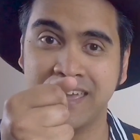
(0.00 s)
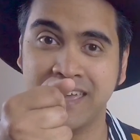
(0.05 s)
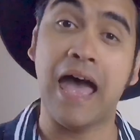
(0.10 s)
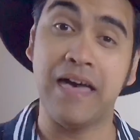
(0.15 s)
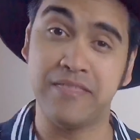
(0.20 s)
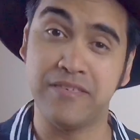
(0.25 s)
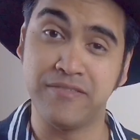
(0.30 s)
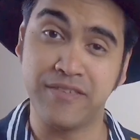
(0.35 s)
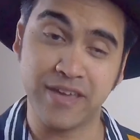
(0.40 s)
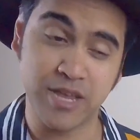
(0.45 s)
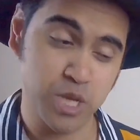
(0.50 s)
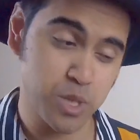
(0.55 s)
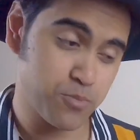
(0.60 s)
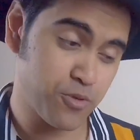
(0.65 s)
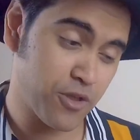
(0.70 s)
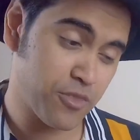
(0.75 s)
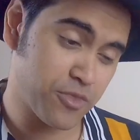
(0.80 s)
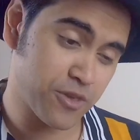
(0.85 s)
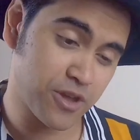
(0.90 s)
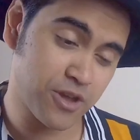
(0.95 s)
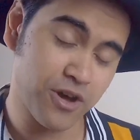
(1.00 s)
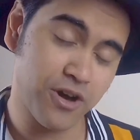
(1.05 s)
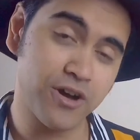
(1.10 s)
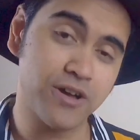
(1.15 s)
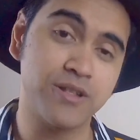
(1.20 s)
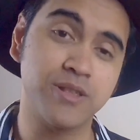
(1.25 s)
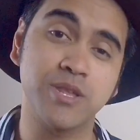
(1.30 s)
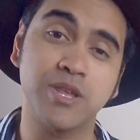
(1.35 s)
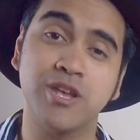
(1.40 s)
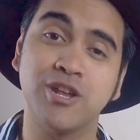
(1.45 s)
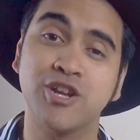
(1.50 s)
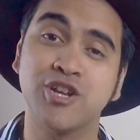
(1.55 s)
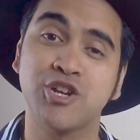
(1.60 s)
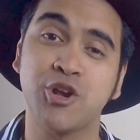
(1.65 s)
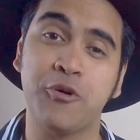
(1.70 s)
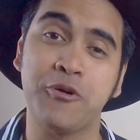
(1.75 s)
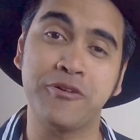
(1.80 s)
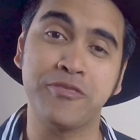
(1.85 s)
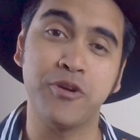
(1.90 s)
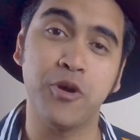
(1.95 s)
and then they spread the cards,
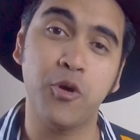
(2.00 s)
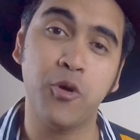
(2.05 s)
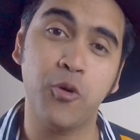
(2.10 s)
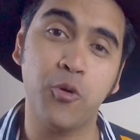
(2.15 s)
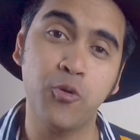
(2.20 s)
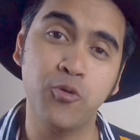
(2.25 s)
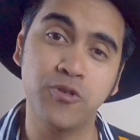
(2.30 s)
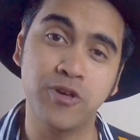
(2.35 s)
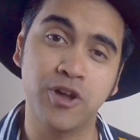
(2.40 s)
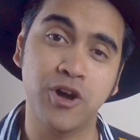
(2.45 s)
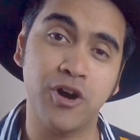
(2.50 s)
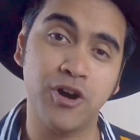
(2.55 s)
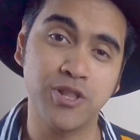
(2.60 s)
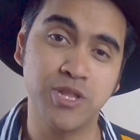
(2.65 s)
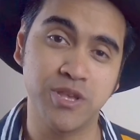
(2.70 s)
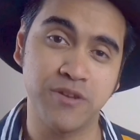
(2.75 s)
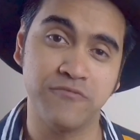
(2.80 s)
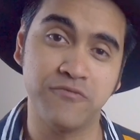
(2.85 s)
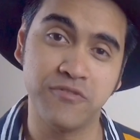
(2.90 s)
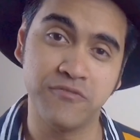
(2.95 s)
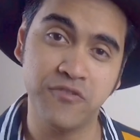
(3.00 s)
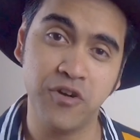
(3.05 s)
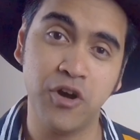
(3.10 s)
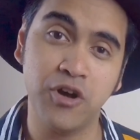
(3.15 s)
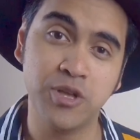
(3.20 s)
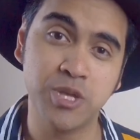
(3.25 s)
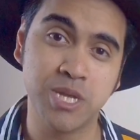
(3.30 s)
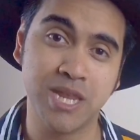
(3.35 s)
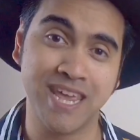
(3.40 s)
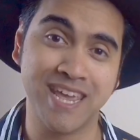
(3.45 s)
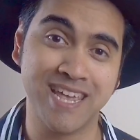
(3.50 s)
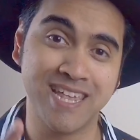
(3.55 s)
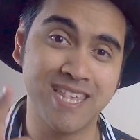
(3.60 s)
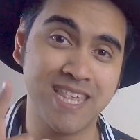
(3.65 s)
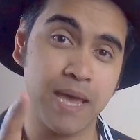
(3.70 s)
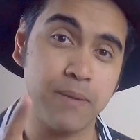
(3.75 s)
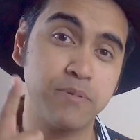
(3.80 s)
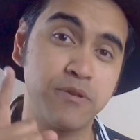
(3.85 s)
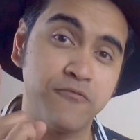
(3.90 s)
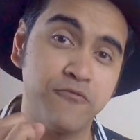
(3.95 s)
showing that all the cards have reversed
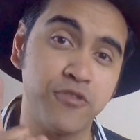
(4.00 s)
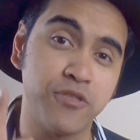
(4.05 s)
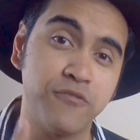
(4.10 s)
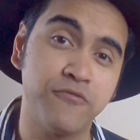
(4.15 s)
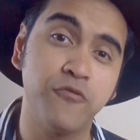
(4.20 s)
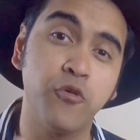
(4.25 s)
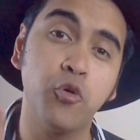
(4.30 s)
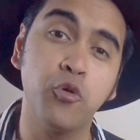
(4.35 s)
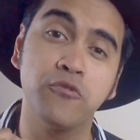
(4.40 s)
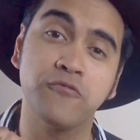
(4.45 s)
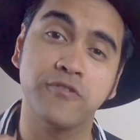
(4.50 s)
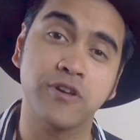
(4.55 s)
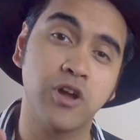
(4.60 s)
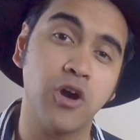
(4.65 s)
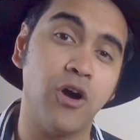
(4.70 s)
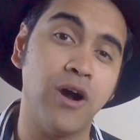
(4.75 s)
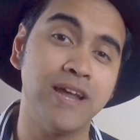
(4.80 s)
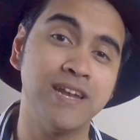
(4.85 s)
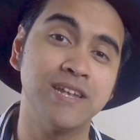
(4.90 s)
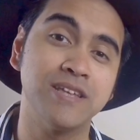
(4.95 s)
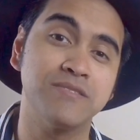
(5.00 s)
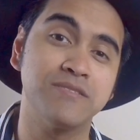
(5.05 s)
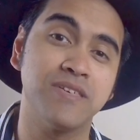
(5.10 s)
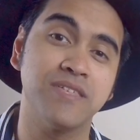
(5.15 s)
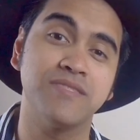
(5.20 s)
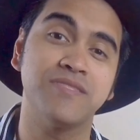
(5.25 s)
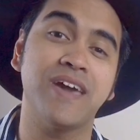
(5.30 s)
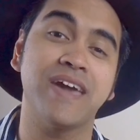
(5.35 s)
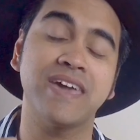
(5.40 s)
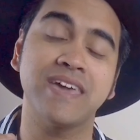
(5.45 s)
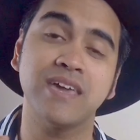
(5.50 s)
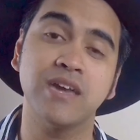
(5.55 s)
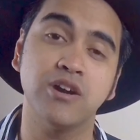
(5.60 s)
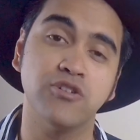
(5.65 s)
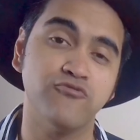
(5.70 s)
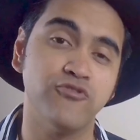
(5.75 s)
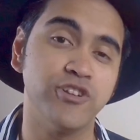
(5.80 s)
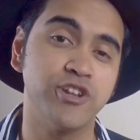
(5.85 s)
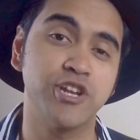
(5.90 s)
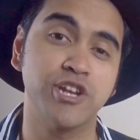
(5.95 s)
except for the 4 of a kind that they
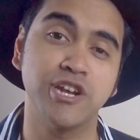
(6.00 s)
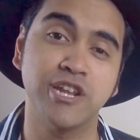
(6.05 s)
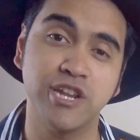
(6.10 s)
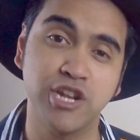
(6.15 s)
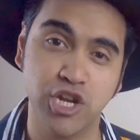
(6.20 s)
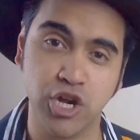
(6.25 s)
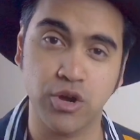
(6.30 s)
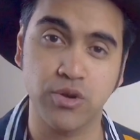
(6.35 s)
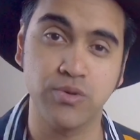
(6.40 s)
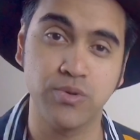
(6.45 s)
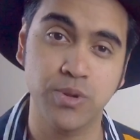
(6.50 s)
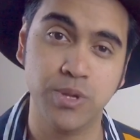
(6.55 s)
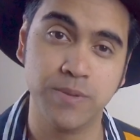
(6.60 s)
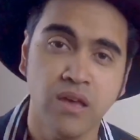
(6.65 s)
originally chose.